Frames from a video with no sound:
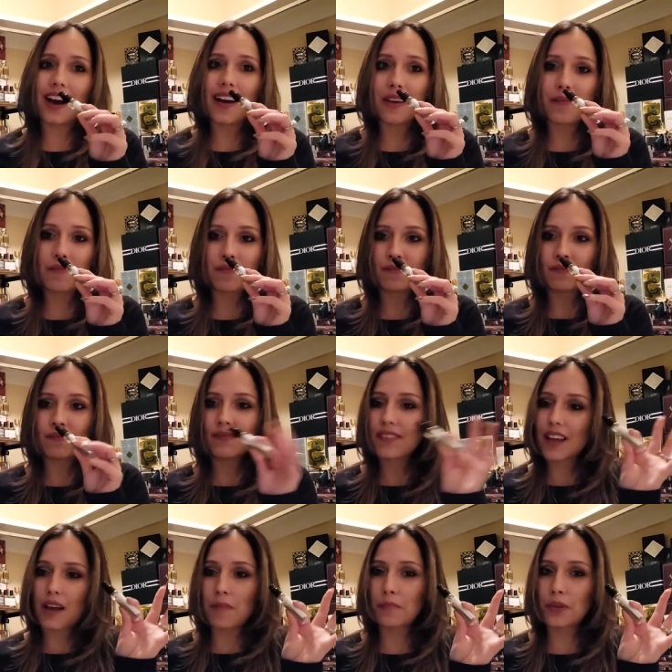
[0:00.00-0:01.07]
I'm,
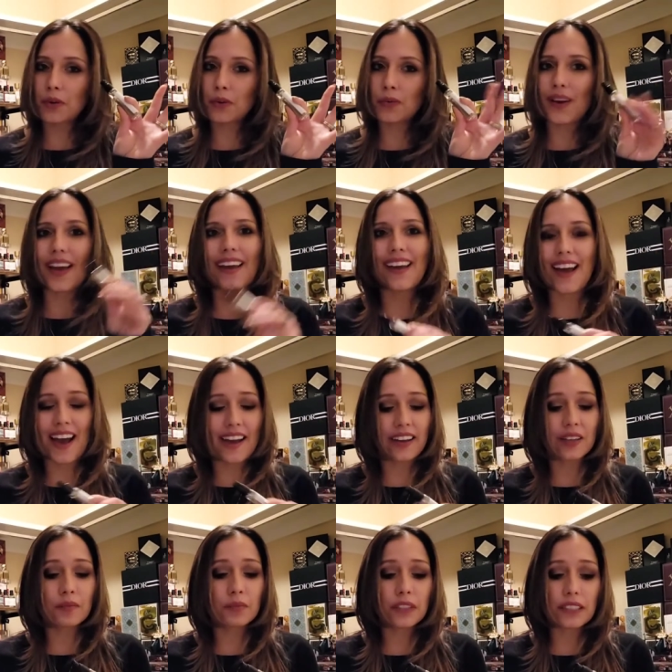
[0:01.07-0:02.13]
I'm blown away. I
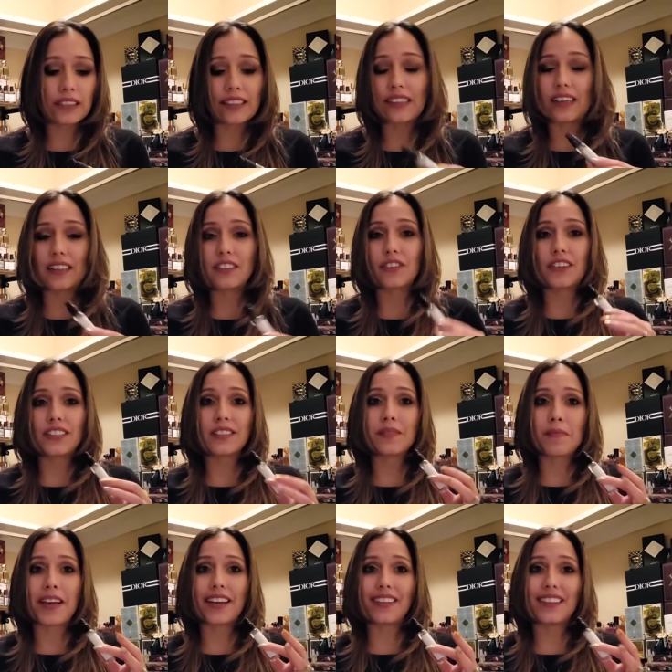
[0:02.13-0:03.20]
completely
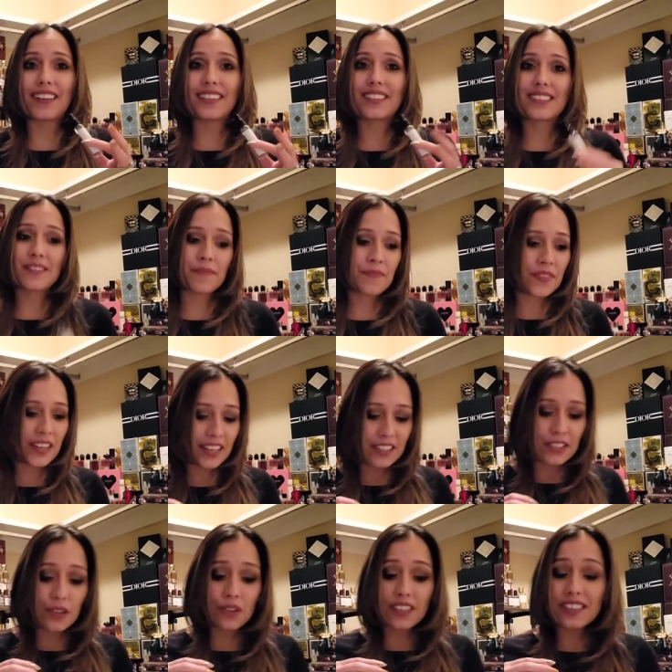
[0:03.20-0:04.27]
underestimated this.
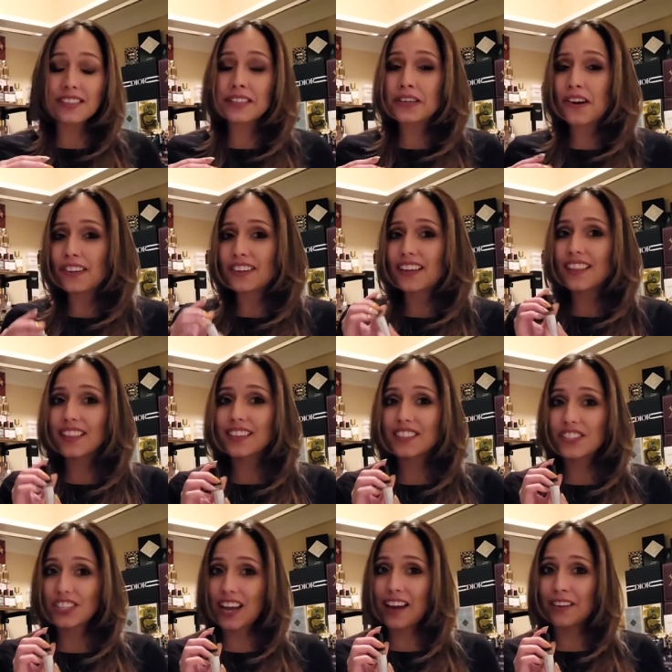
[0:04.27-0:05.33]
So this is called The
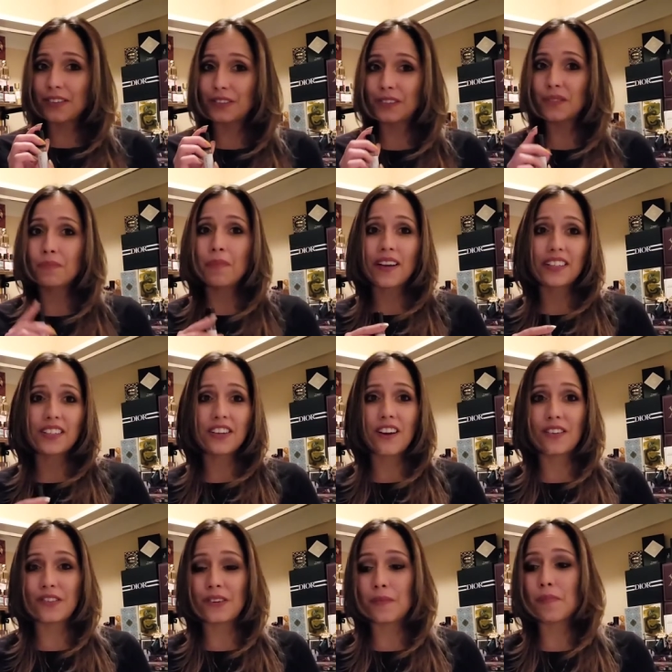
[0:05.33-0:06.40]
Shadows by
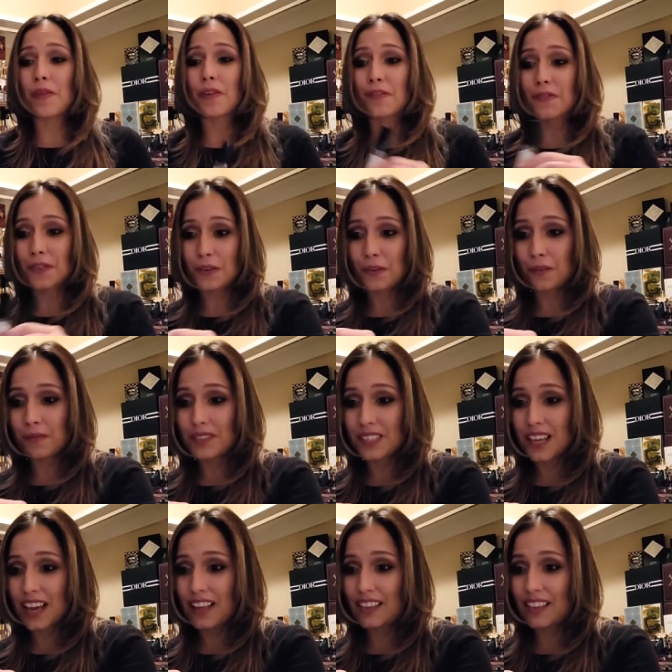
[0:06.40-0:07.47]
Genre Perfumes
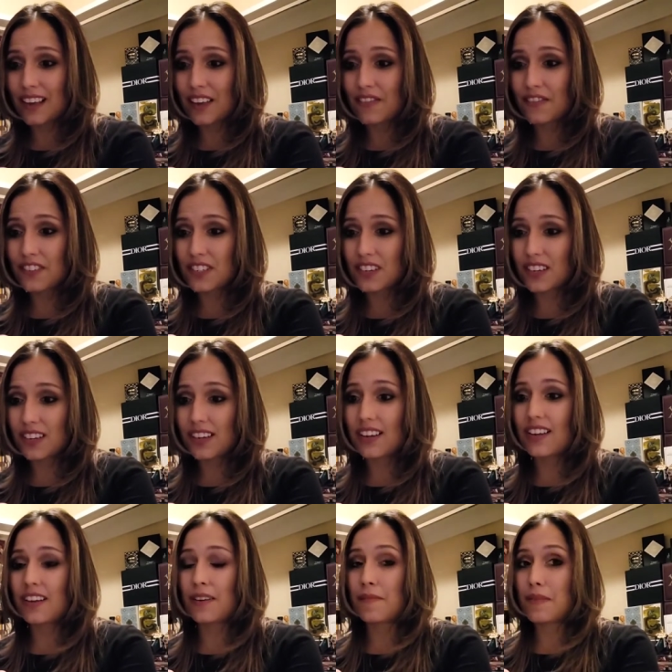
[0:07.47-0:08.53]
and they've done
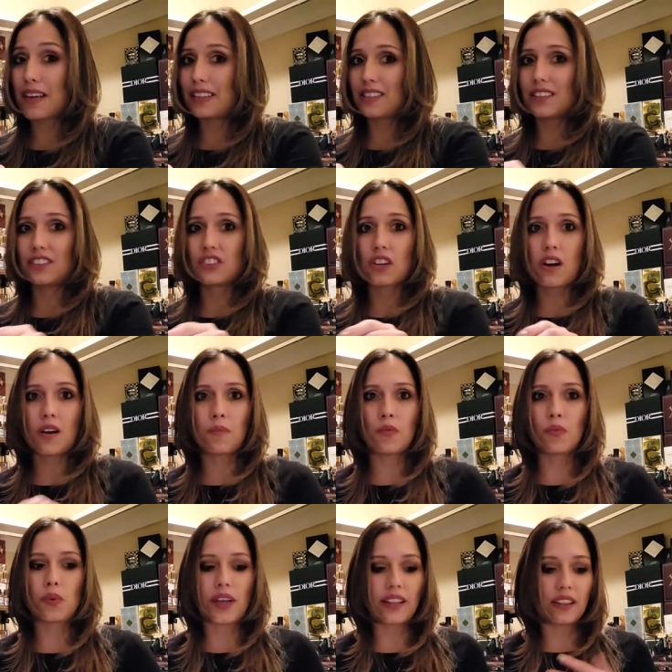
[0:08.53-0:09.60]
an amazing job
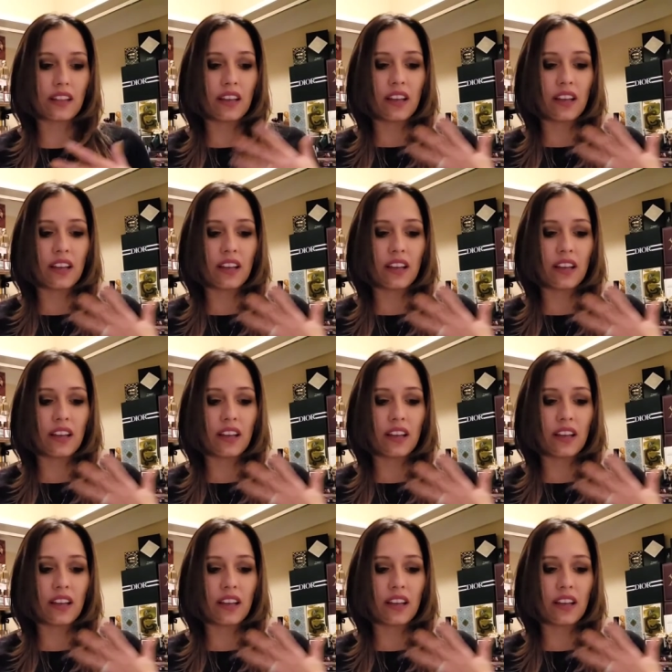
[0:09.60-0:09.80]
with